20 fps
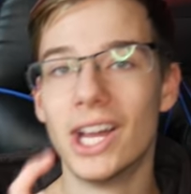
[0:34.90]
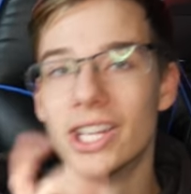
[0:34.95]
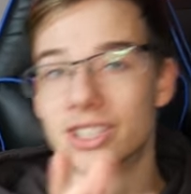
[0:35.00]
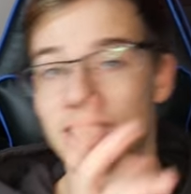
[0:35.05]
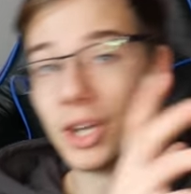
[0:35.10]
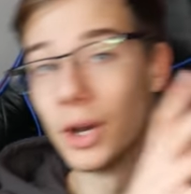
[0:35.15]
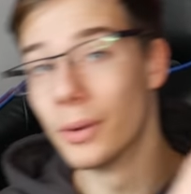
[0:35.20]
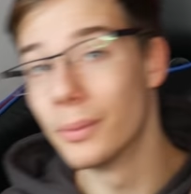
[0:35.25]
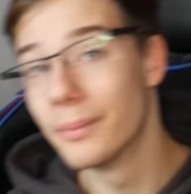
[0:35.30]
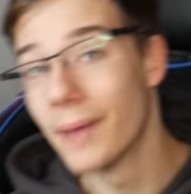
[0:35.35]

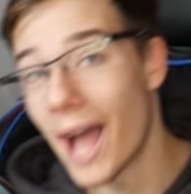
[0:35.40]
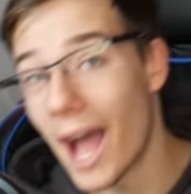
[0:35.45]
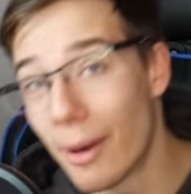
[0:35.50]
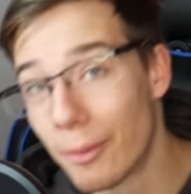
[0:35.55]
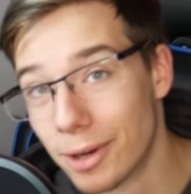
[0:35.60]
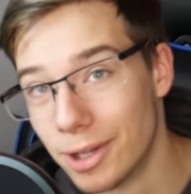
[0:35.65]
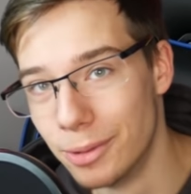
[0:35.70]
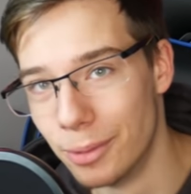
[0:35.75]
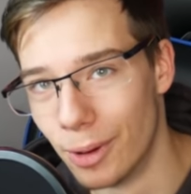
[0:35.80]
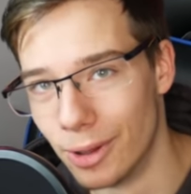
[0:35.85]
So, how
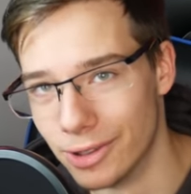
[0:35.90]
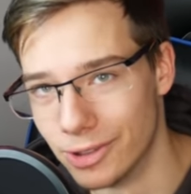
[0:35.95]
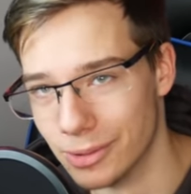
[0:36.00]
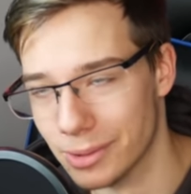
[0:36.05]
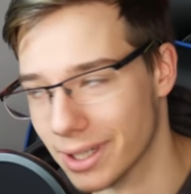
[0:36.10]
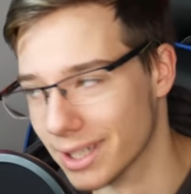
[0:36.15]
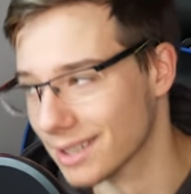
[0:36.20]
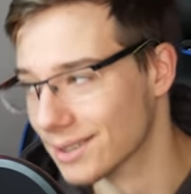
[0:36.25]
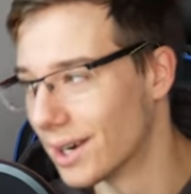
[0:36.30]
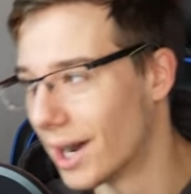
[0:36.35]
are you all
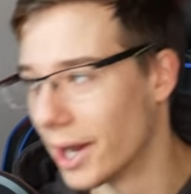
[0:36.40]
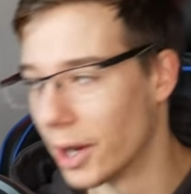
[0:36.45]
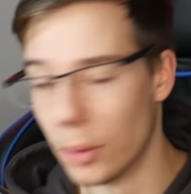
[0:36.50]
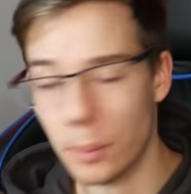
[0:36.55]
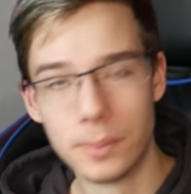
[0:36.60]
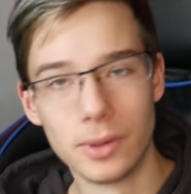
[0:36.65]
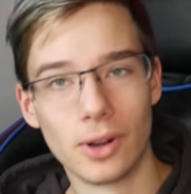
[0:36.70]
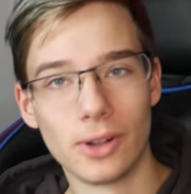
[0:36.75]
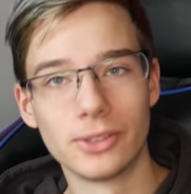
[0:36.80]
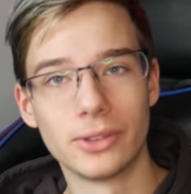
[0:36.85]
doing? I
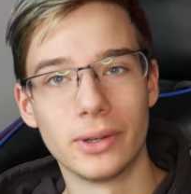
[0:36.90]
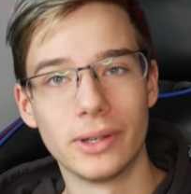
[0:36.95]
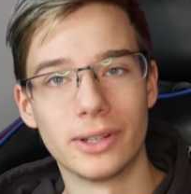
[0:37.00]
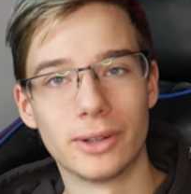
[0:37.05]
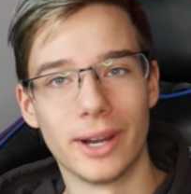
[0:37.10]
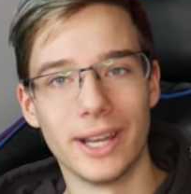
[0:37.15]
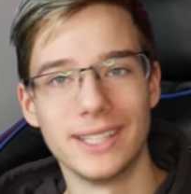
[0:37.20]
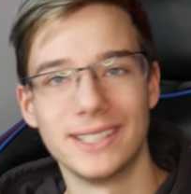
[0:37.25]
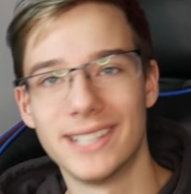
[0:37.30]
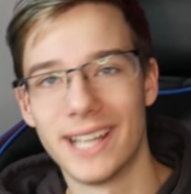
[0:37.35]
hope you're all doing
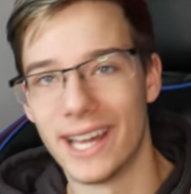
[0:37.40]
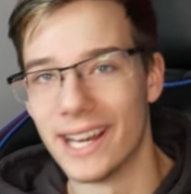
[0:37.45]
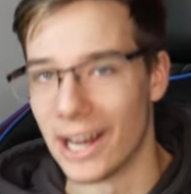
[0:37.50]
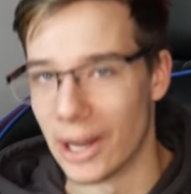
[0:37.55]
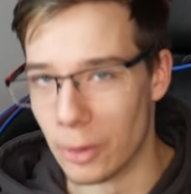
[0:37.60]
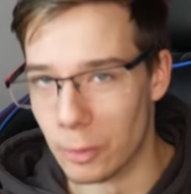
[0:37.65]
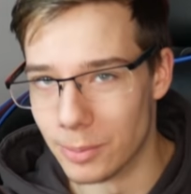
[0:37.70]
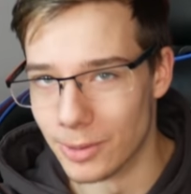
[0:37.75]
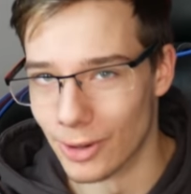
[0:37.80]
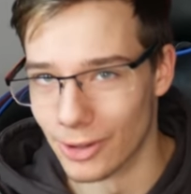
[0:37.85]
great, and I
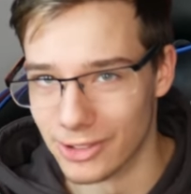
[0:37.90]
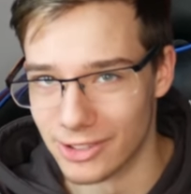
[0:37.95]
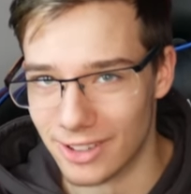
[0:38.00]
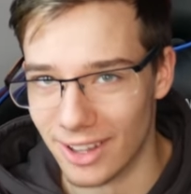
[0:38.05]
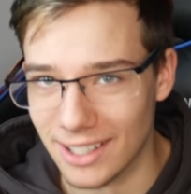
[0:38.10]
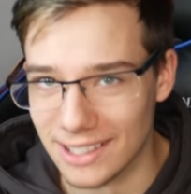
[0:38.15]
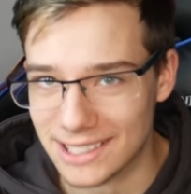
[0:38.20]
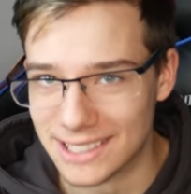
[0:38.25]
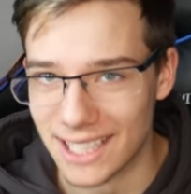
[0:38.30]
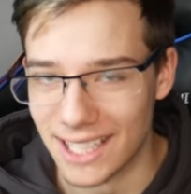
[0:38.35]
hope you're all
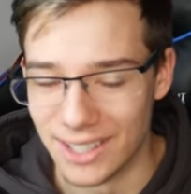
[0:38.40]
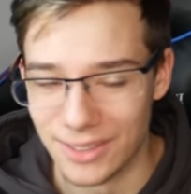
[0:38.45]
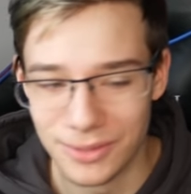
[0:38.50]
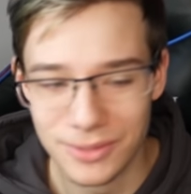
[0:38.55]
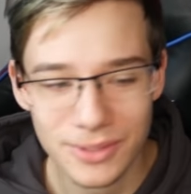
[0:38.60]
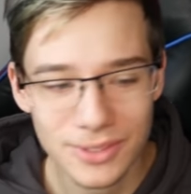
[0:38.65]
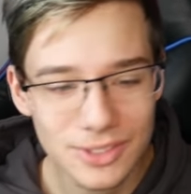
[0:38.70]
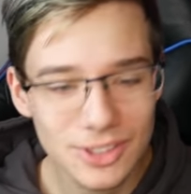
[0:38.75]
staying safe.